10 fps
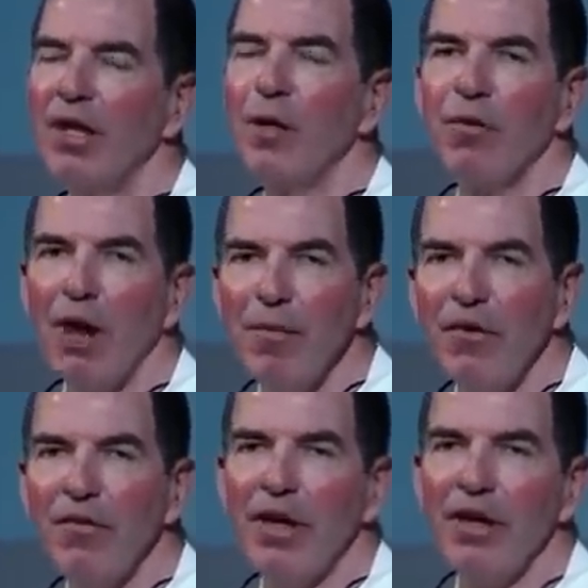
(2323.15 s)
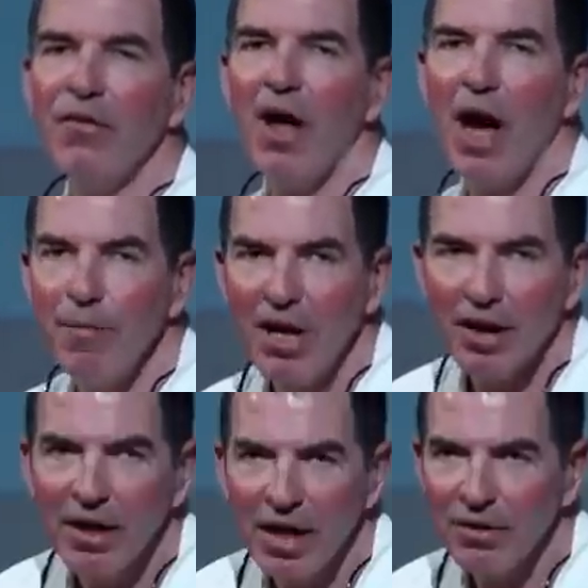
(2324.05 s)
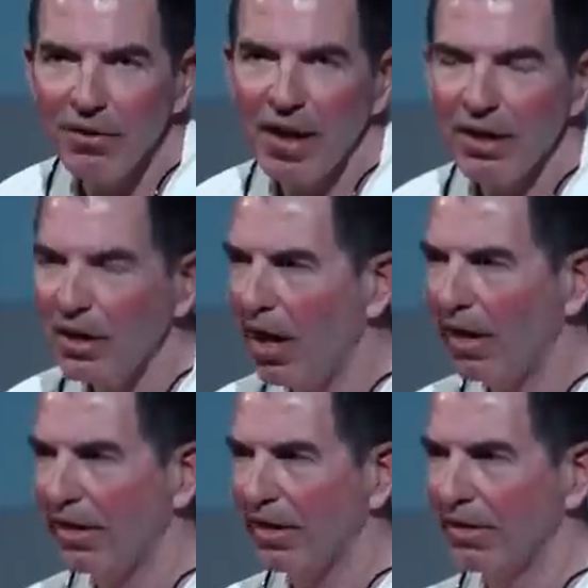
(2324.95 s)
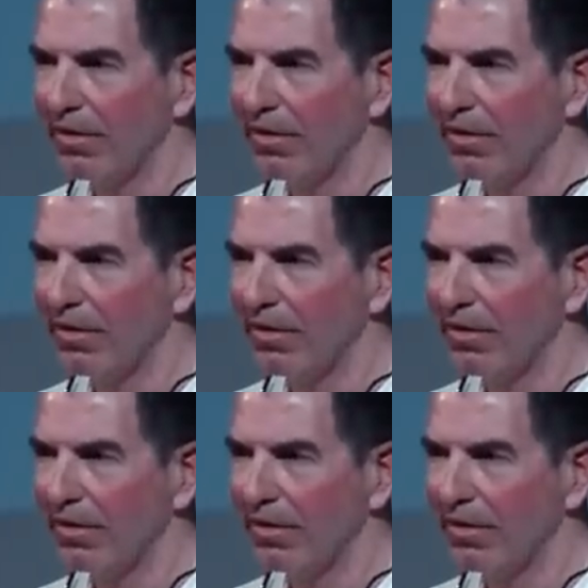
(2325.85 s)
And the premise is I'm not cut of the right cloth.